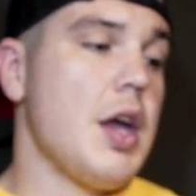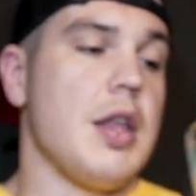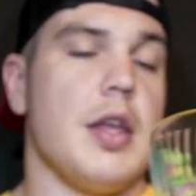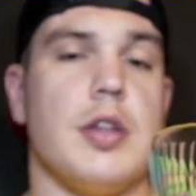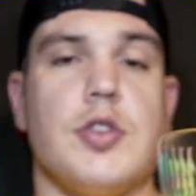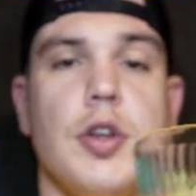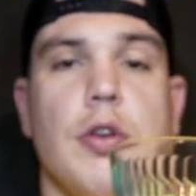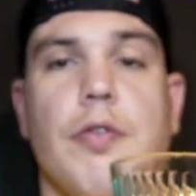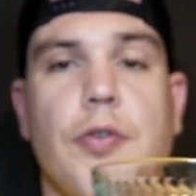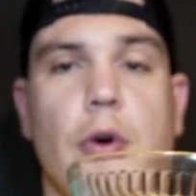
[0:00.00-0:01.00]
and then
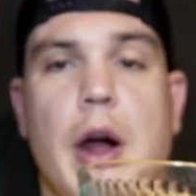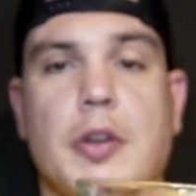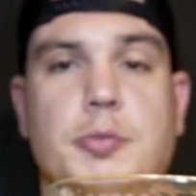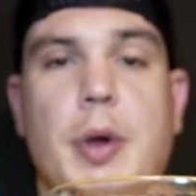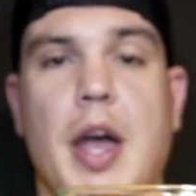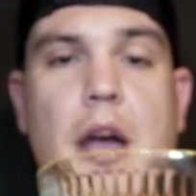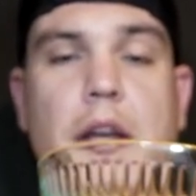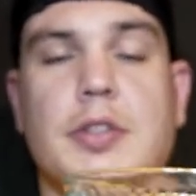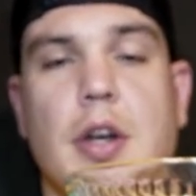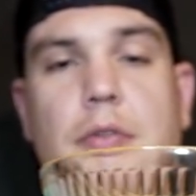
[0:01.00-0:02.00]
2 4-ounce
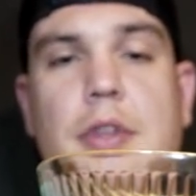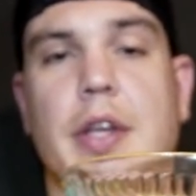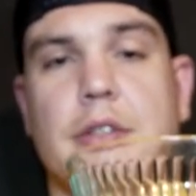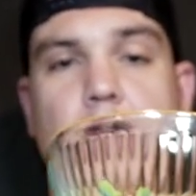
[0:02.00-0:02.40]
bags of these